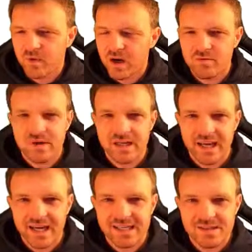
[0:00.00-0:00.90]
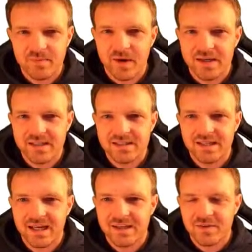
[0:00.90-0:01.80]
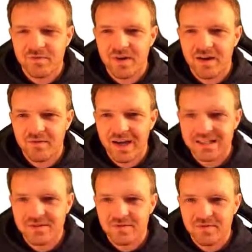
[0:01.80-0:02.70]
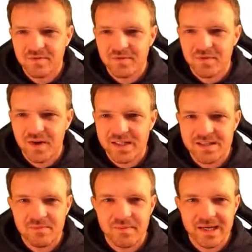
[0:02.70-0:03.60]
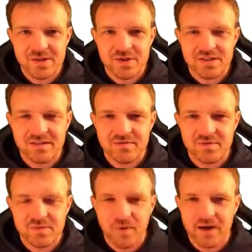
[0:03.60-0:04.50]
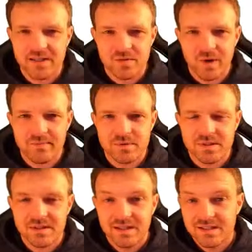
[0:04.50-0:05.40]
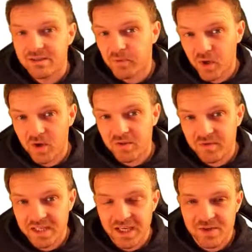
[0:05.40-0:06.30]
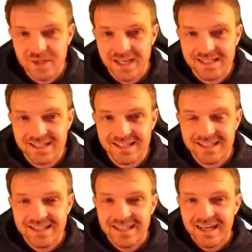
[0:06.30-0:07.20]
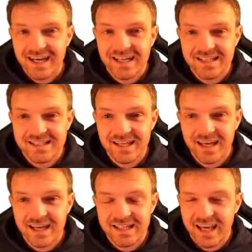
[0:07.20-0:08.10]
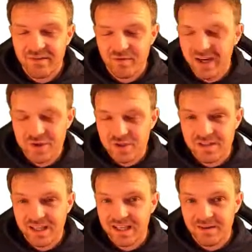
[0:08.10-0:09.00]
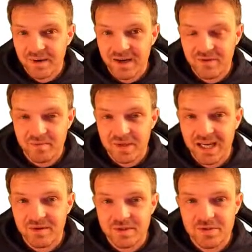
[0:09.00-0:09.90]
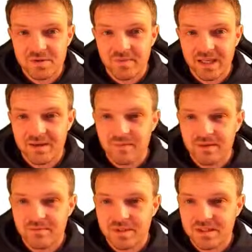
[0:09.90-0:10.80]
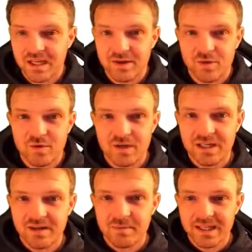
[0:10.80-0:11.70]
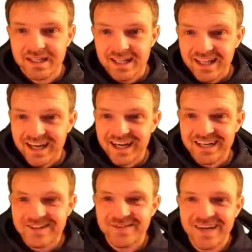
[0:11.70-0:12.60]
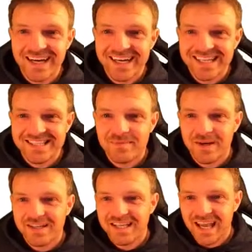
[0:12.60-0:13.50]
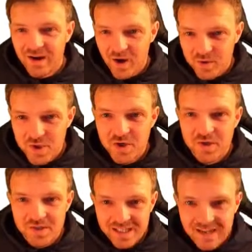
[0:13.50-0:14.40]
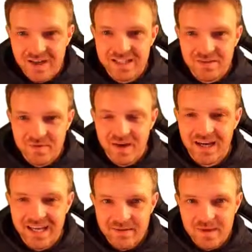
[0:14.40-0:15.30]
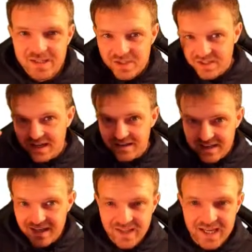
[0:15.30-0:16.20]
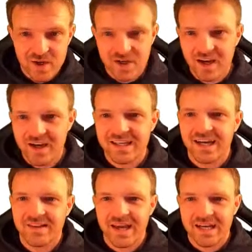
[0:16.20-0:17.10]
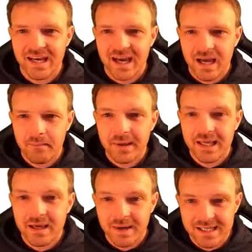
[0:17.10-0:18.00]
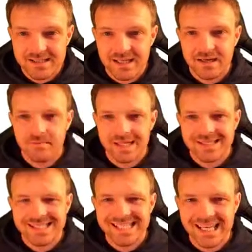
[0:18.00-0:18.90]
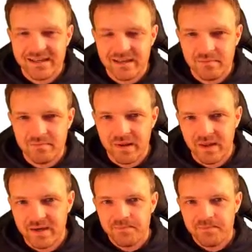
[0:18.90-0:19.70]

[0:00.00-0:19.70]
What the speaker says: really hate spiders, and I've had to find some pictures of spiders' webs to put on the videos later. And yeah, in fact, just thinking about them now is just making my skin crawl a little bit. But yeah, I'll show you the kind of image that they look like. And then Pia Mater means delicate mother.